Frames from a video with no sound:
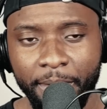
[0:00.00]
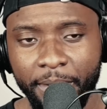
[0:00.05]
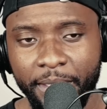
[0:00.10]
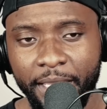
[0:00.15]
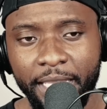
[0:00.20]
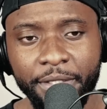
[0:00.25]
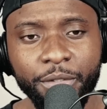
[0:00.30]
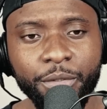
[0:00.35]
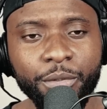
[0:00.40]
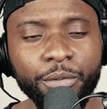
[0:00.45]

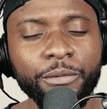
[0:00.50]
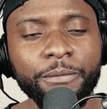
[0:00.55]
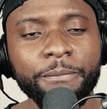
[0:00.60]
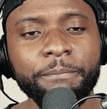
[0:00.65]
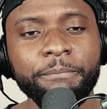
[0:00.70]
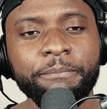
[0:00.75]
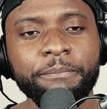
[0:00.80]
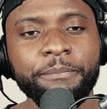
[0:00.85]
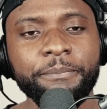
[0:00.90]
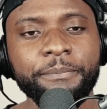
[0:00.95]
Okay, cool
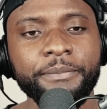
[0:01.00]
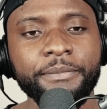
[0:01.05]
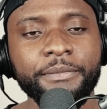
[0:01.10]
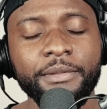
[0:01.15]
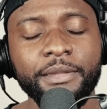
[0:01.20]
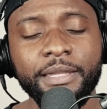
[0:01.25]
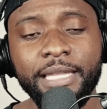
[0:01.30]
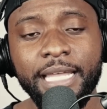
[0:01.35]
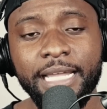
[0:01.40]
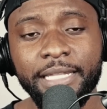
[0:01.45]

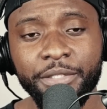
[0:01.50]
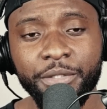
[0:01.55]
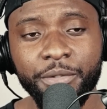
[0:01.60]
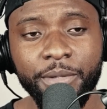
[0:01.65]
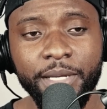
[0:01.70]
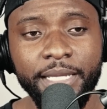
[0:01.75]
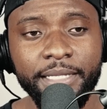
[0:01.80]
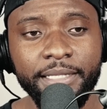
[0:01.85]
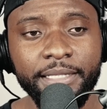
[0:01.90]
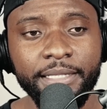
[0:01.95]
that's
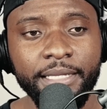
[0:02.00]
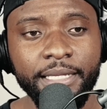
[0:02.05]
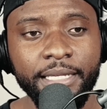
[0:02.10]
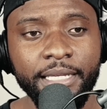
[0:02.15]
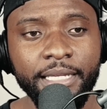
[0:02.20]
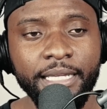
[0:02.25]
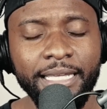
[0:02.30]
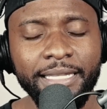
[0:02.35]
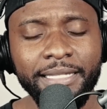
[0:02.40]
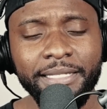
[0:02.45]
great.
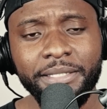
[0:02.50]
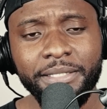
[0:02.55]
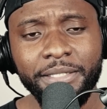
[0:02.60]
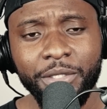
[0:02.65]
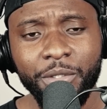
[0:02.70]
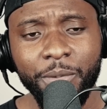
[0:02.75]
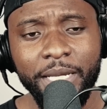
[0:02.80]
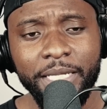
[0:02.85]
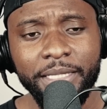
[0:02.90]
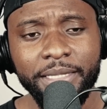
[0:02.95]
This is
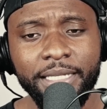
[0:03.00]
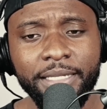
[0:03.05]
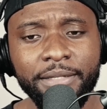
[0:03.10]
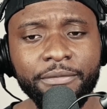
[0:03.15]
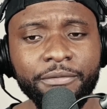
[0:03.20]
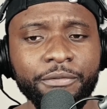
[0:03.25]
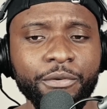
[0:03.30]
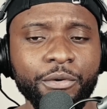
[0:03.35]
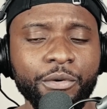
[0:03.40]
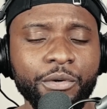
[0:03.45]
a great thing
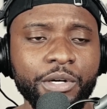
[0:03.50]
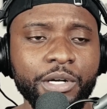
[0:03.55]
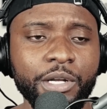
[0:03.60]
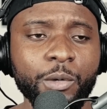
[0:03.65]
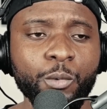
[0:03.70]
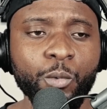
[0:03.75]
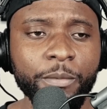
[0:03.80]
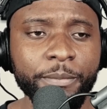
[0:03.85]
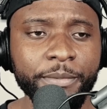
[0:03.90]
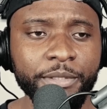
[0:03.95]
for
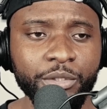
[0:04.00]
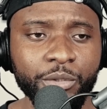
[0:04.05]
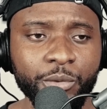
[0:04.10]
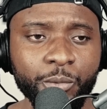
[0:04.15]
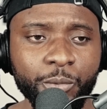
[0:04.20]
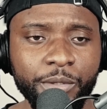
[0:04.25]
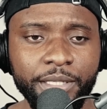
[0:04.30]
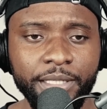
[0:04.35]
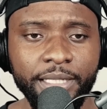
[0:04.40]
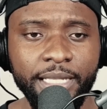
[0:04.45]
a woman to
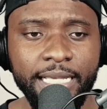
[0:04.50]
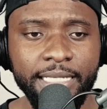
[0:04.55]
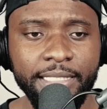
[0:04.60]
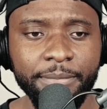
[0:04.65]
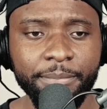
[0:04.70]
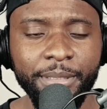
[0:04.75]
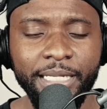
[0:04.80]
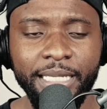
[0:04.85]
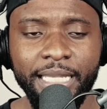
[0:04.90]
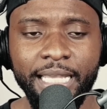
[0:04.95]
realize.
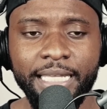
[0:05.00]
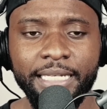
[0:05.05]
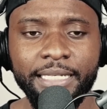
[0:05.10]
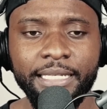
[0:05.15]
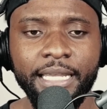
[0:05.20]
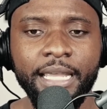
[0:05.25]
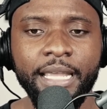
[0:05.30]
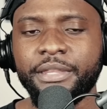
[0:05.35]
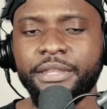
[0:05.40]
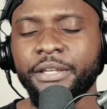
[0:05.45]
But again,
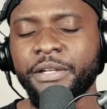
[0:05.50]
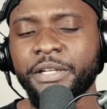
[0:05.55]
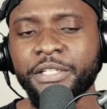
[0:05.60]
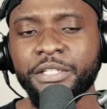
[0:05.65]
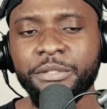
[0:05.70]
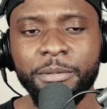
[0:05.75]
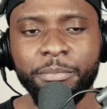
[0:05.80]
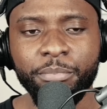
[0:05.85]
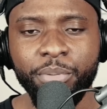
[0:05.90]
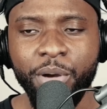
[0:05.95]
there
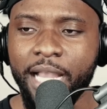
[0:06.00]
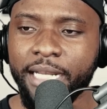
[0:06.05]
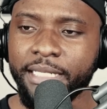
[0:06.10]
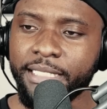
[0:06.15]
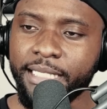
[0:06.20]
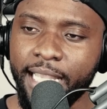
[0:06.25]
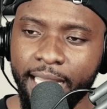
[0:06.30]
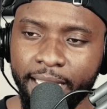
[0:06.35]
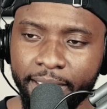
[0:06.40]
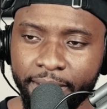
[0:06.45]
needs to be
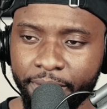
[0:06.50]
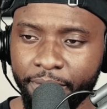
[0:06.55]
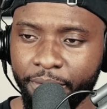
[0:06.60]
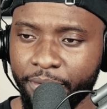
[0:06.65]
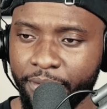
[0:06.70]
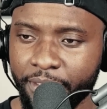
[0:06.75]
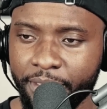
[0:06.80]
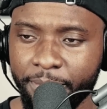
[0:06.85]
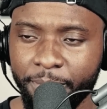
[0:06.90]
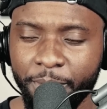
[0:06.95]
practicality to
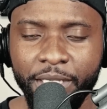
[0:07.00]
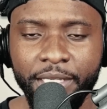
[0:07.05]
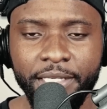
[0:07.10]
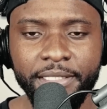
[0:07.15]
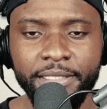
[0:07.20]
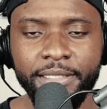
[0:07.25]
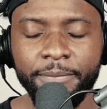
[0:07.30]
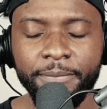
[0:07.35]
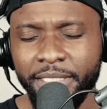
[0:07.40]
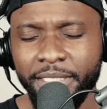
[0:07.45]
all this
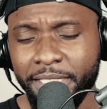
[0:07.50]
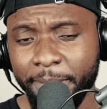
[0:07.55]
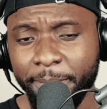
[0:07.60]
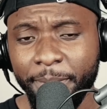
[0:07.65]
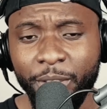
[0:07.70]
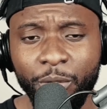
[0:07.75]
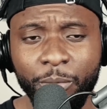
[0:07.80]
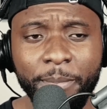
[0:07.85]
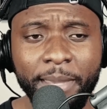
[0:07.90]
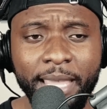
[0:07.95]
because the
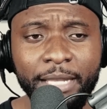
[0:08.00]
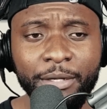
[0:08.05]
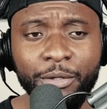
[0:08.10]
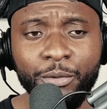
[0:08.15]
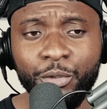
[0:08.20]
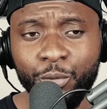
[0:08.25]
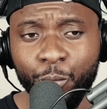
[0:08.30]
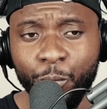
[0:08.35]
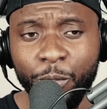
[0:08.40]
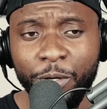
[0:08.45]
typical man
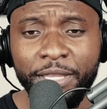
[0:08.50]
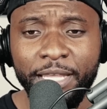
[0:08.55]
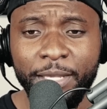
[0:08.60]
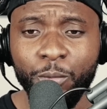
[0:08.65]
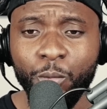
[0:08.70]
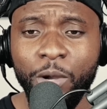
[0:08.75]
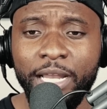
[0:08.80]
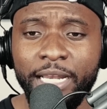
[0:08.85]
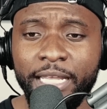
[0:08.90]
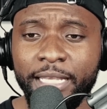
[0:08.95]
who's where they
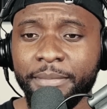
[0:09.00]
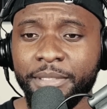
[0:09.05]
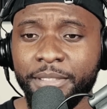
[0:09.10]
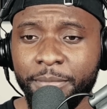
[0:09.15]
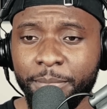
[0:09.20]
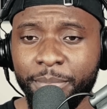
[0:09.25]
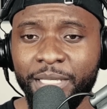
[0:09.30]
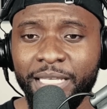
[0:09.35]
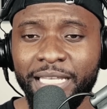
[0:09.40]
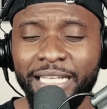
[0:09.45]
want him
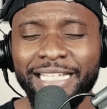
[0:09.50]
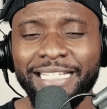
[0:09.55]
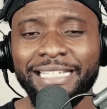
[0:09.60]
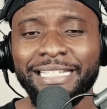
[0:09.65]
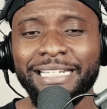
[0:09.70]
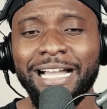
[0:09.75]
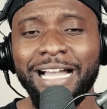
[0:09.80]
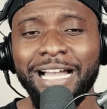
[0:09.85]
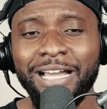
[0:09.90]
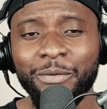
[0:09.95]
to be is
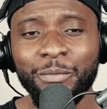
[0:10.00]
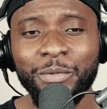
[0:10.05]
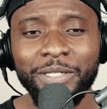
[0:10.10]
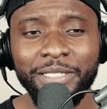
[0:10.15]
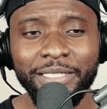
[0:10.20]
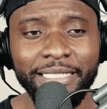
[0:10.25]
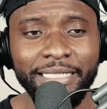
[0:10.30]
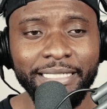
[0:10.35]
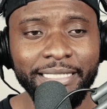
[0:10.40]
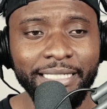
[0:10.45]
an
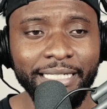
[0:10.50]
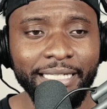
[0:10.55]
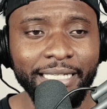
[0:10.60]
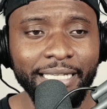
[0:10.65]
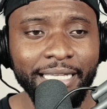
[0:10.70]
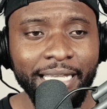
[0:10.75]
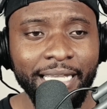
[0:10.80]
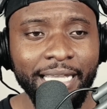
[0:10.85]
unrealistic